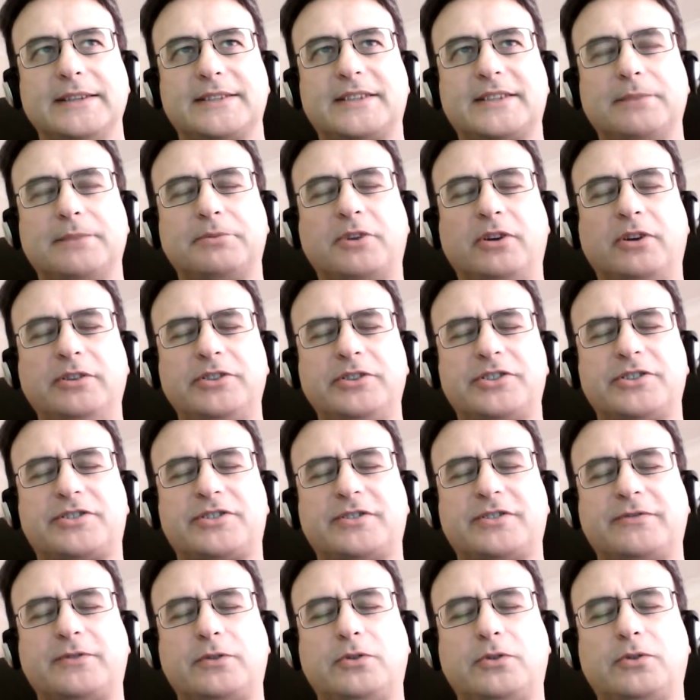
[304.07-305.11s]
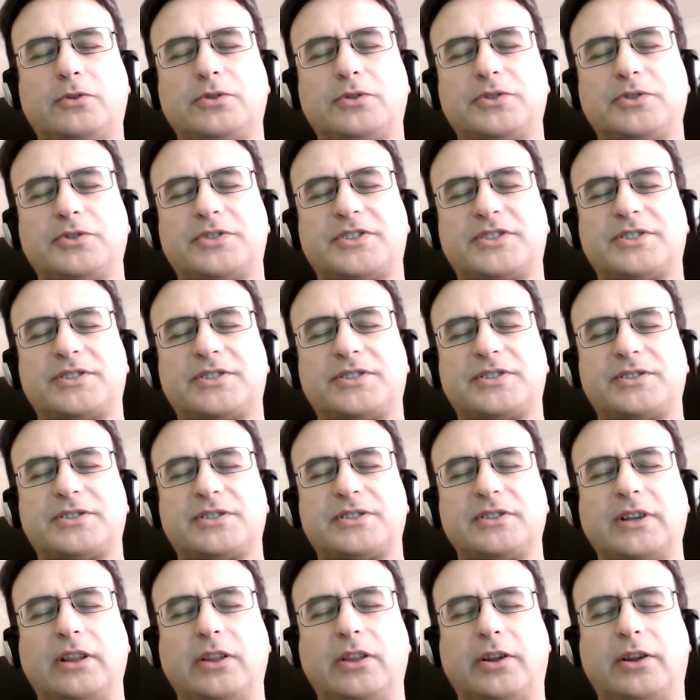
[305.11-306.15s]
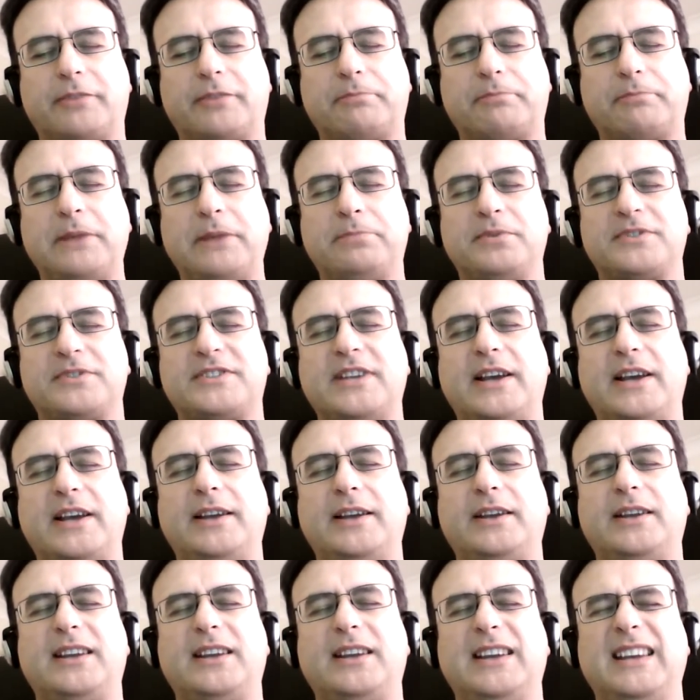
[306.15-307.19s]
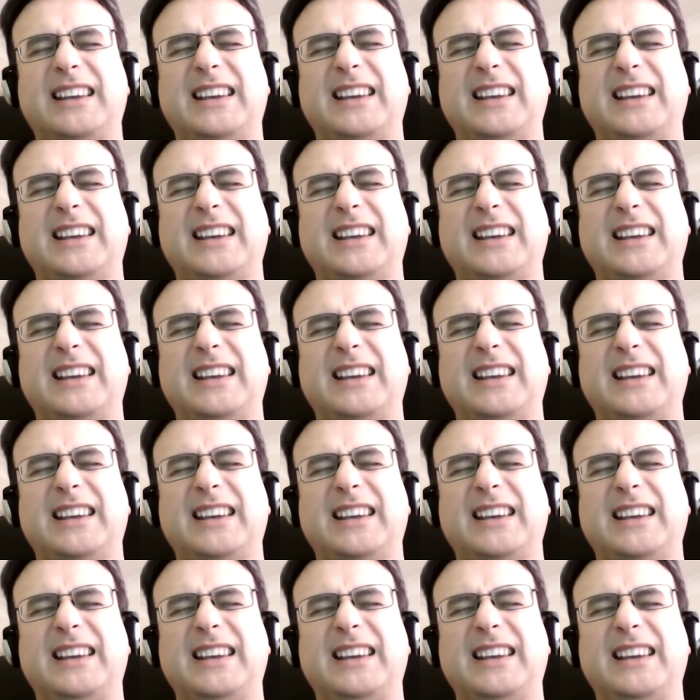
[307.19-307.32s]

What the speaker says: subconscious, of course, a lot of people say,